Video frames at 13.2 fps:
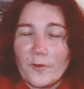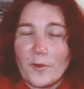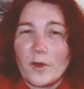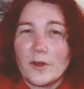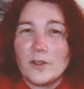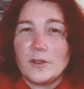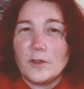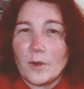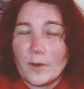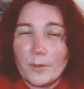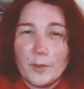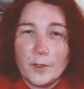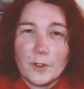for
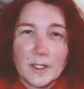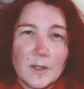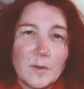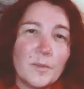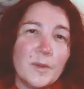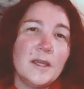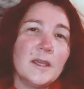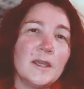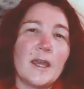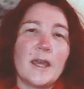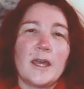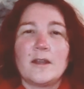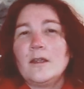your
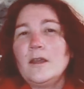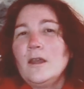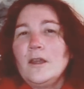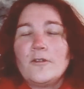bookkeeping and